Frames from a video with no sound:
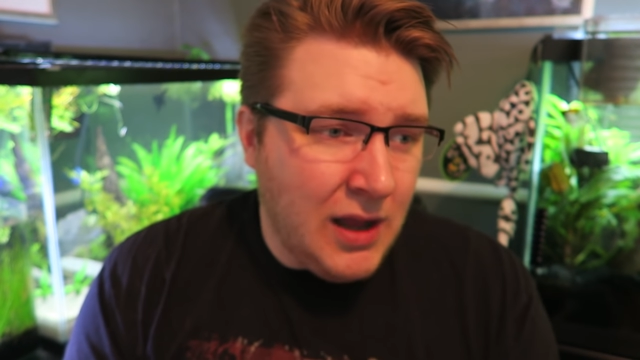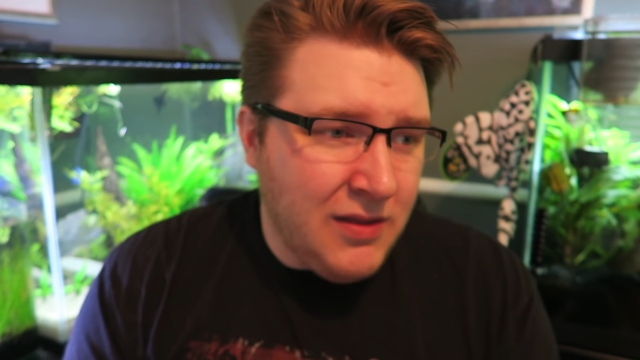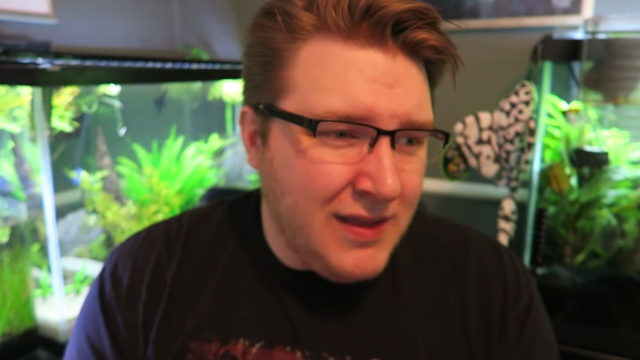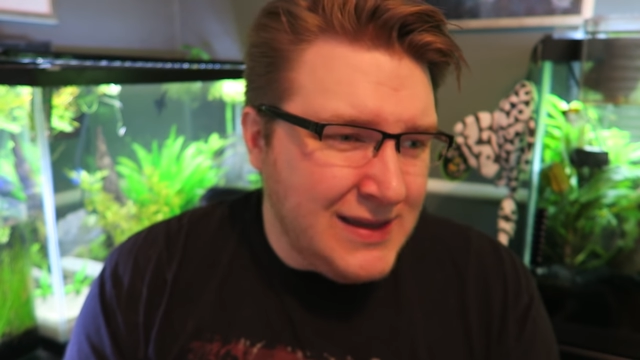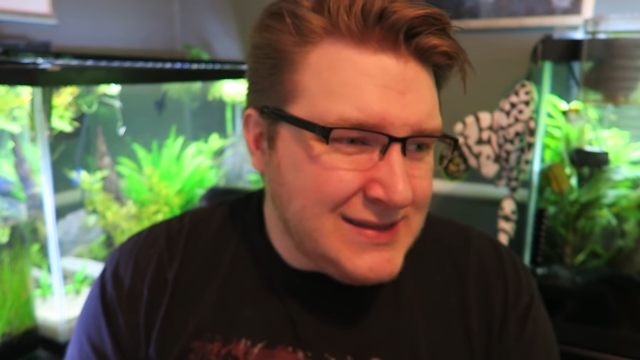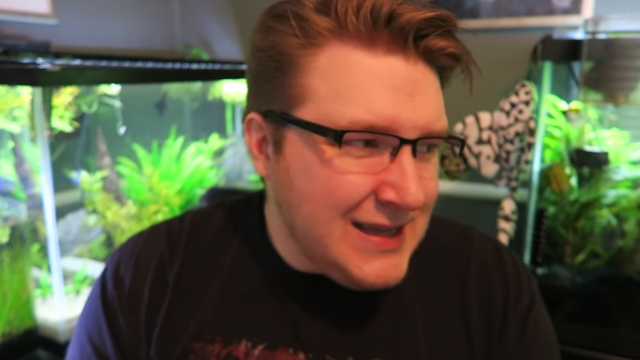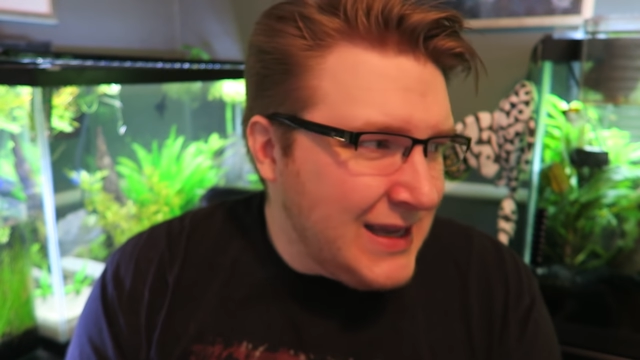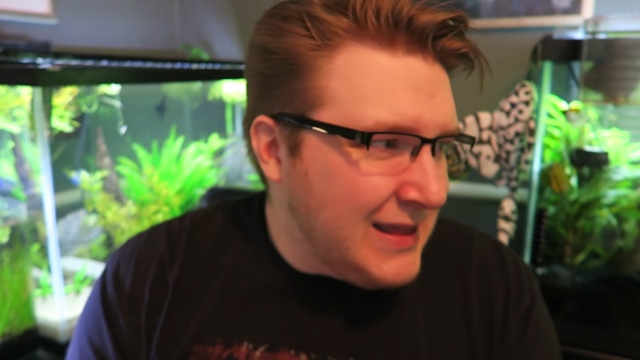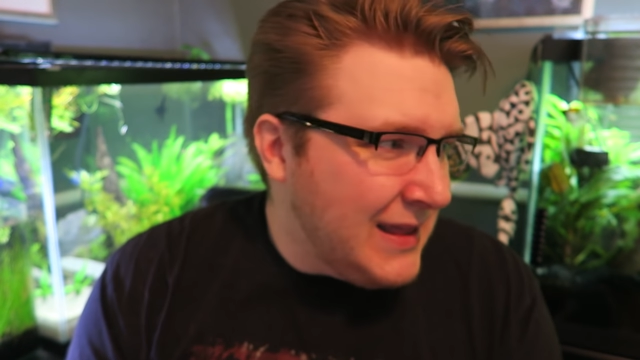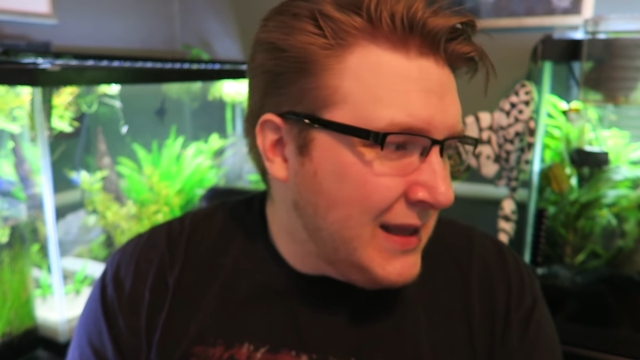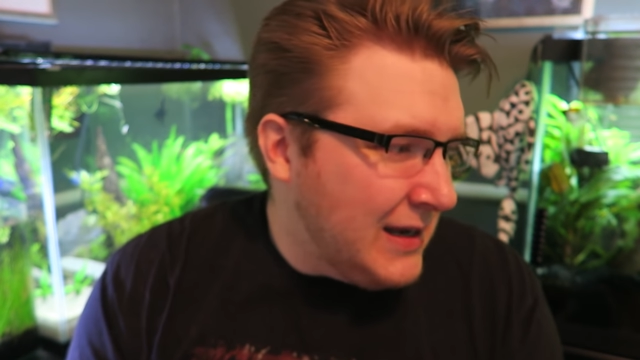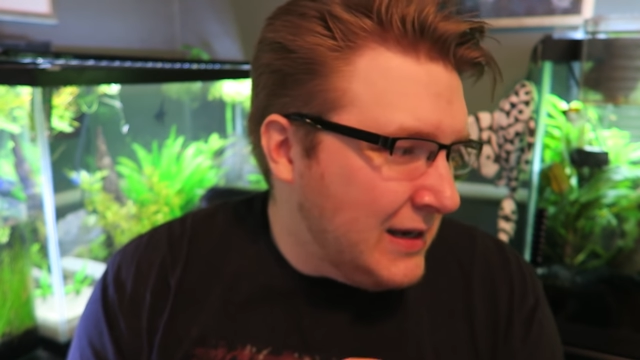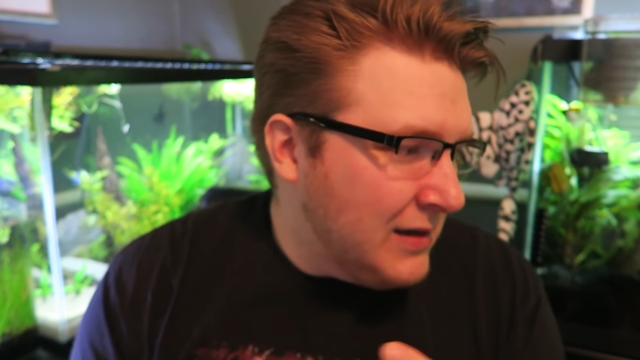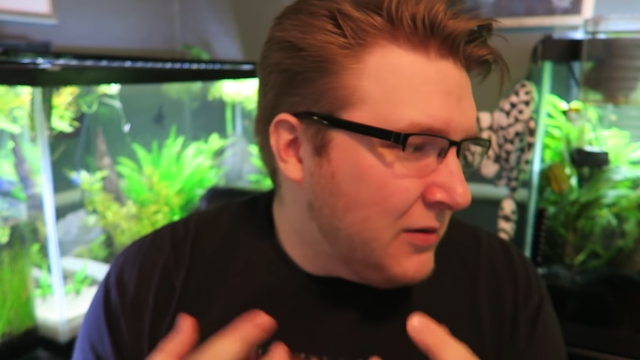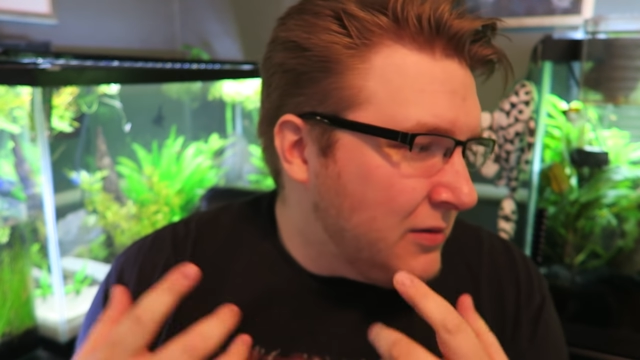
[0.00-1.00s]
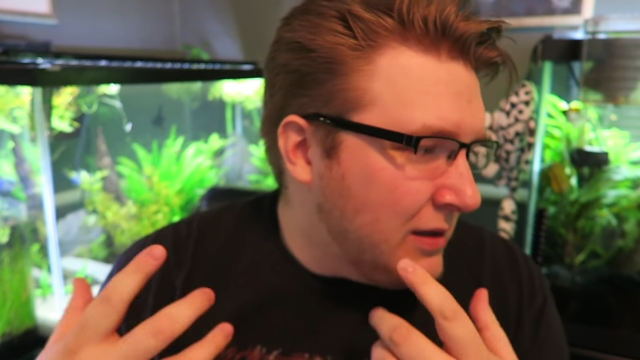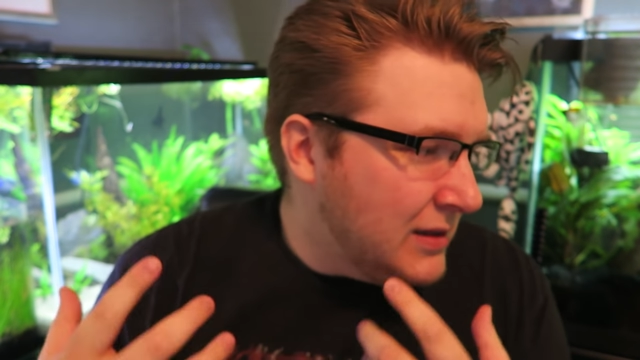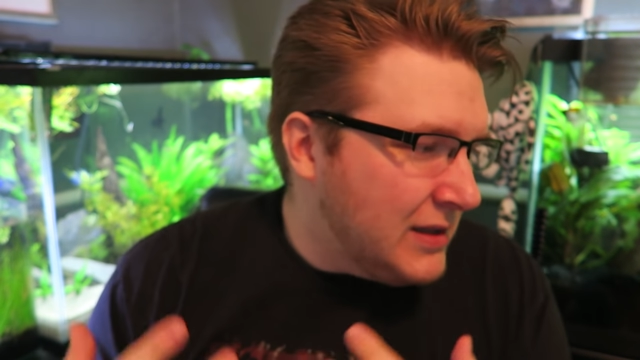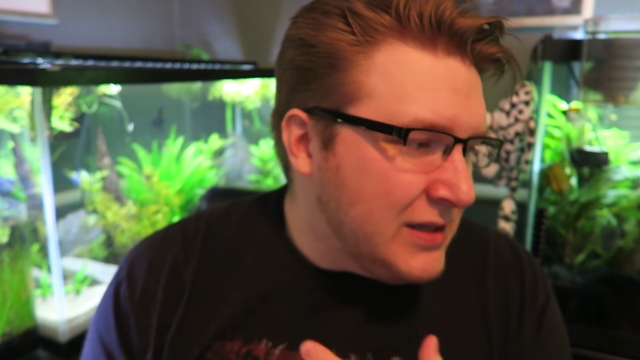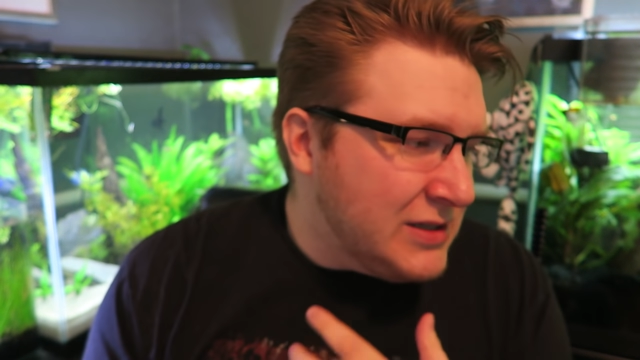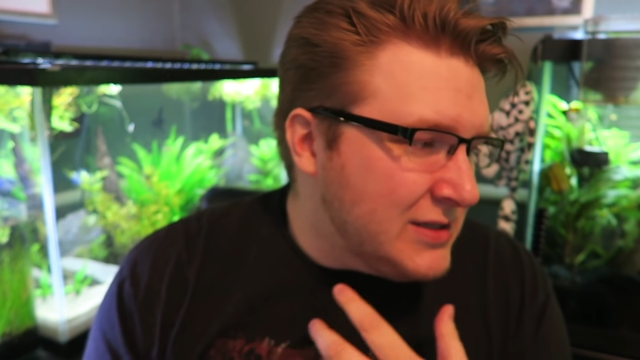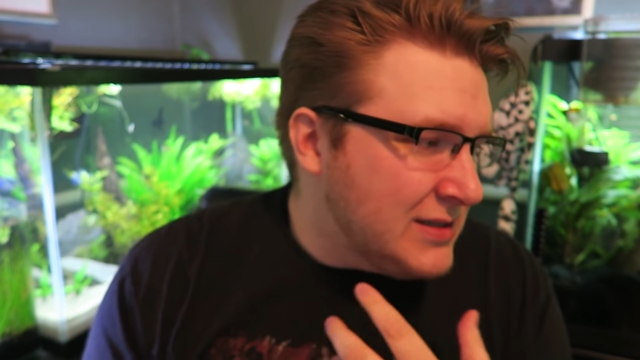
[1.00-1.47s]
Now they say that it
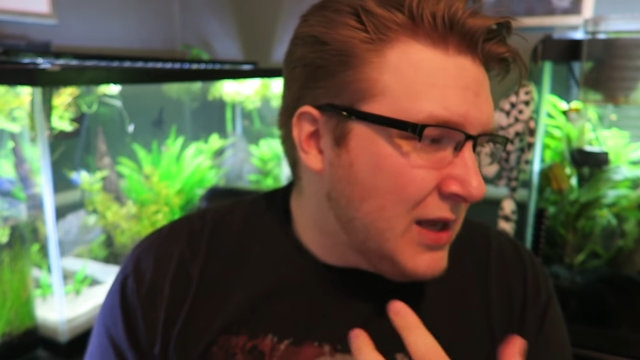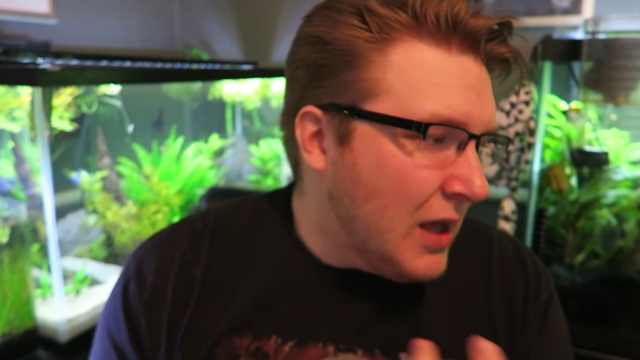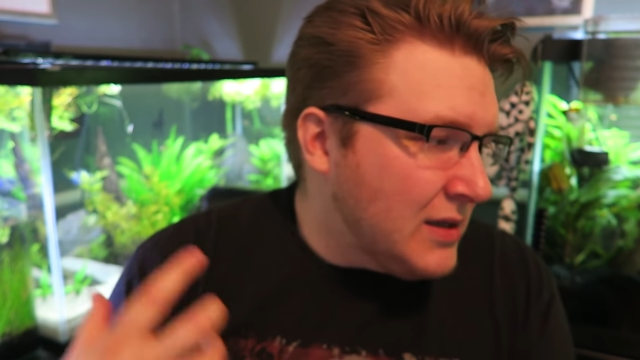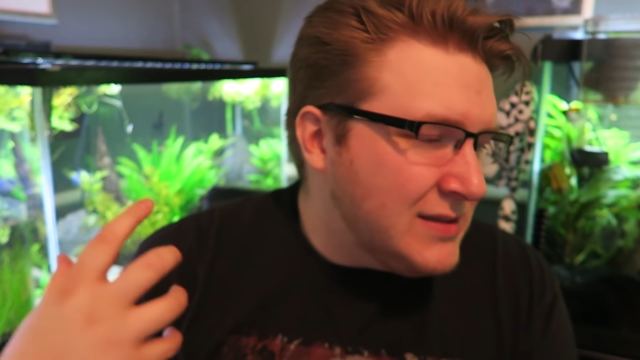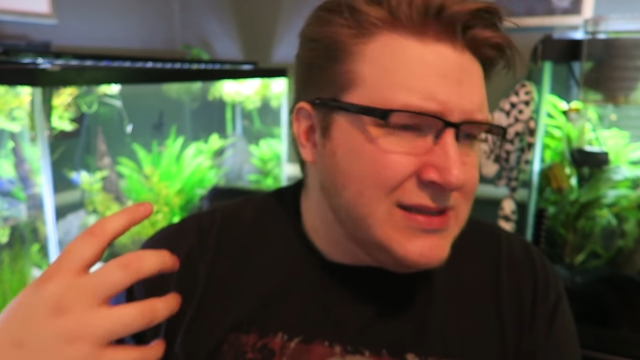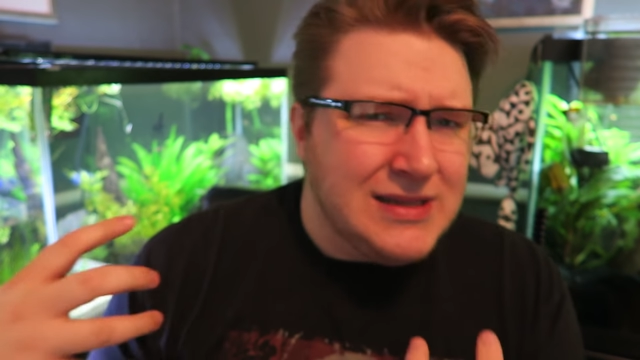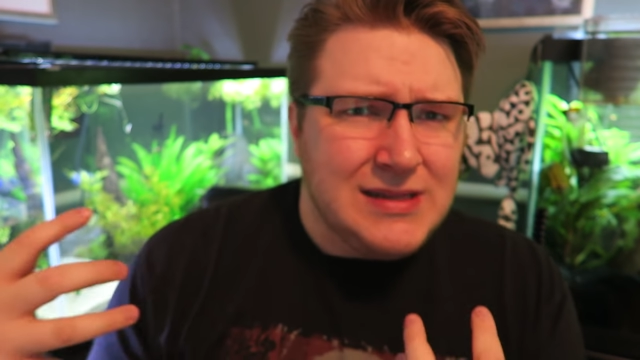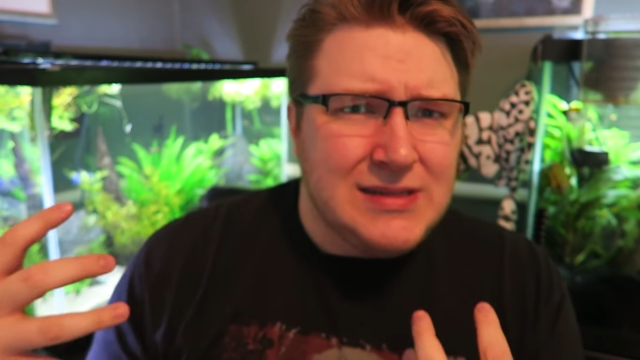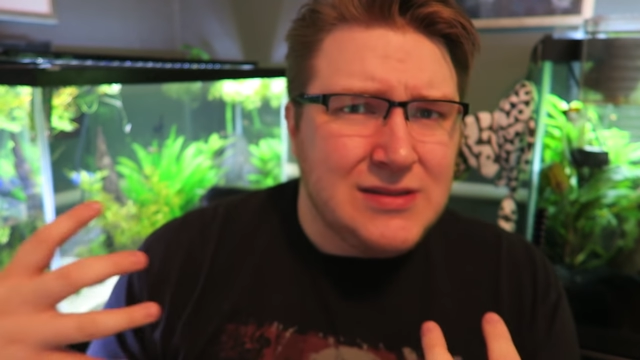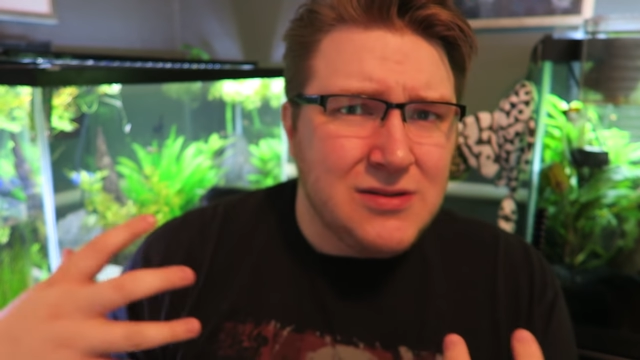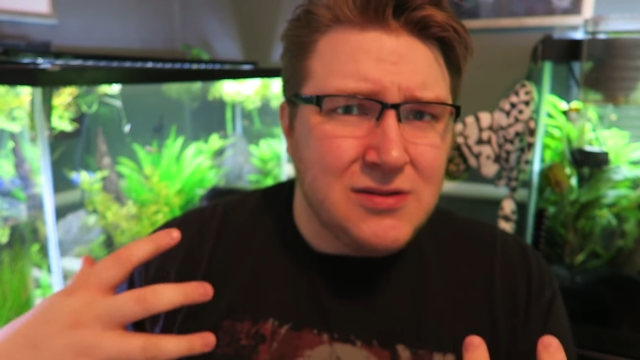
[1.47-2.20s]
only leaches toxins at